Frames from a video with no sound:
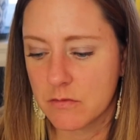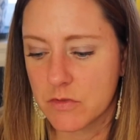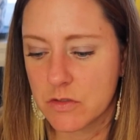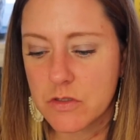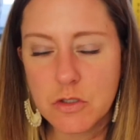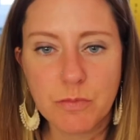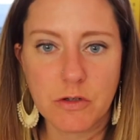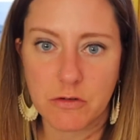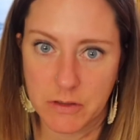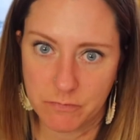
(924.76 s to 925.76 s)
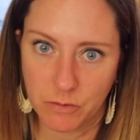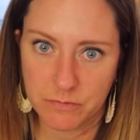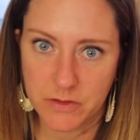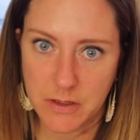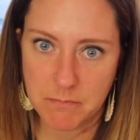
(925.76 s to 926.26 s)
So super grateful
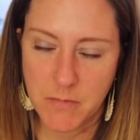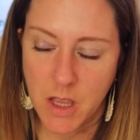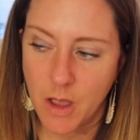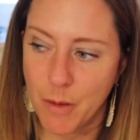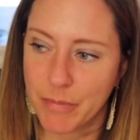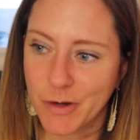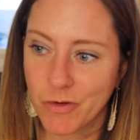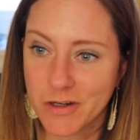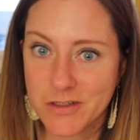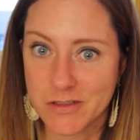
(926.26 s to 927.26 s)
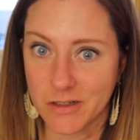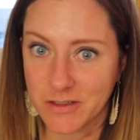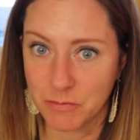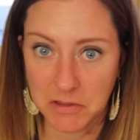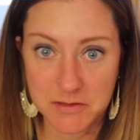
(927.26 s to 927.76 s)
for them. But I wanted to
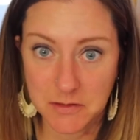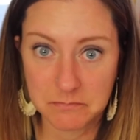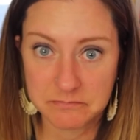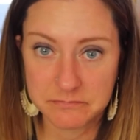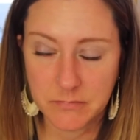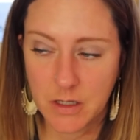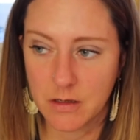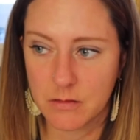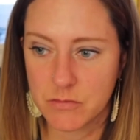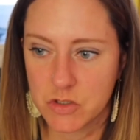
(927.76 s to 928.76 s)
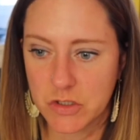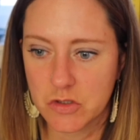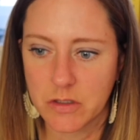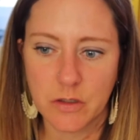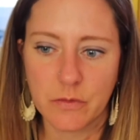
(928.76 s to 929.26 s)
document it,
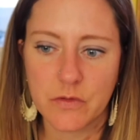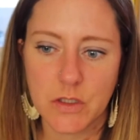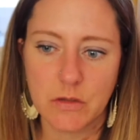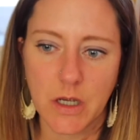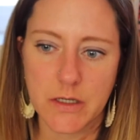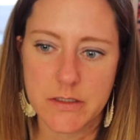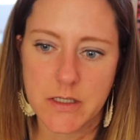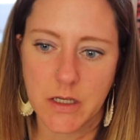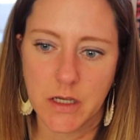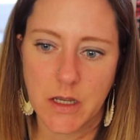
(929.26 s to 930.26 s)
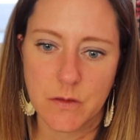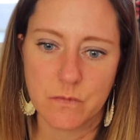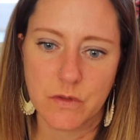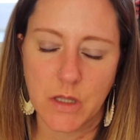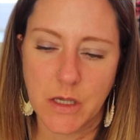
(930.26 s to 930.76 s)
strangely enough, for you guys, and kind
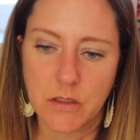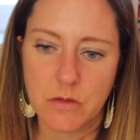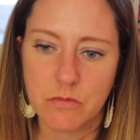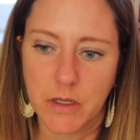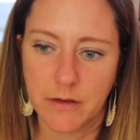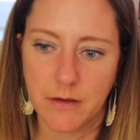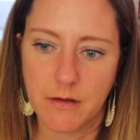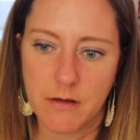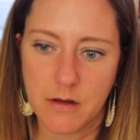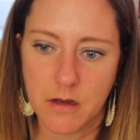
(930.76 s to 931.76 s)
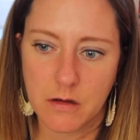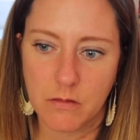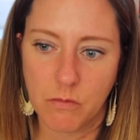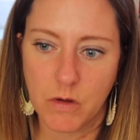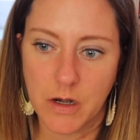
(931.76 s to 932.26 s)
of let you in
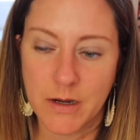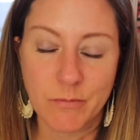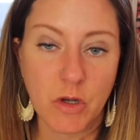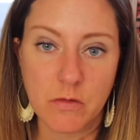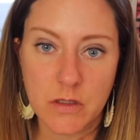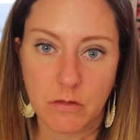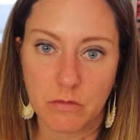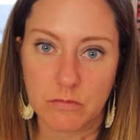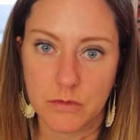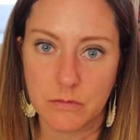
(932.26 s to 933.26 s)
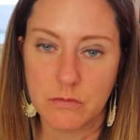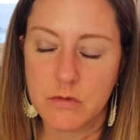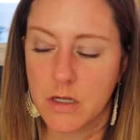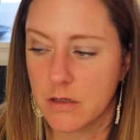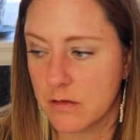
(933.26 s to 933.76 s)
on what I'm going through